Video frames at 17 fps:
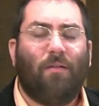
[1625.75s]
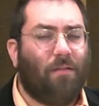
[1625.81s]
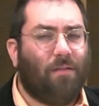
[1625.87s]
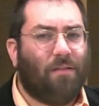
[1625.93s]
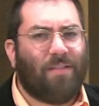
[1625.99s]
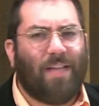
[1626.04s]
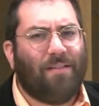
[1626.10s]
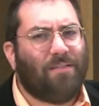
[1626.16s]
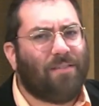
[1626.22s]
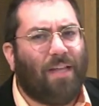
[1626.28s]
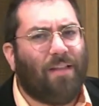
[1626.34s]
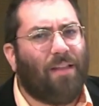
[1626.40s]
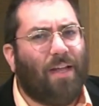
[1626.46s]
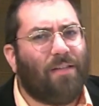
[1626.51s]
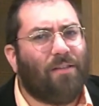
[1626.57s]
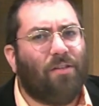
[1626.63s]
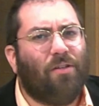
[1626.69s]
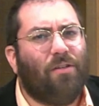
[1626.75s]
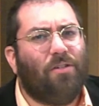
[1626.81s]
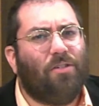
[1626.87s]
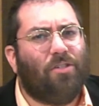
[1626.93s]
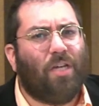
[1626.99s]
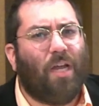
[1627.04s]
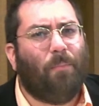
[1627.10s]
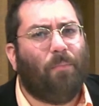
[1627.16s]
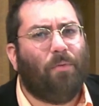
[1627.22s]
Does that sound like the Good
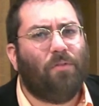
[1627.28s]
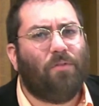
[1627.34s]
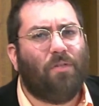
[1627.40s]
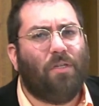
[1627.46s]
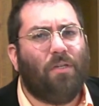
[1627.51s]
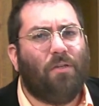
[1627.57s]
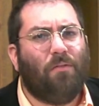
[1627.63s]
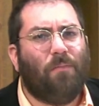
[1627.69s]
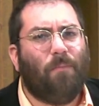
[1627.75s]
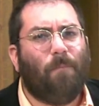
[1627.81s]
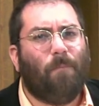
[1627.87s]
Shepherd to you?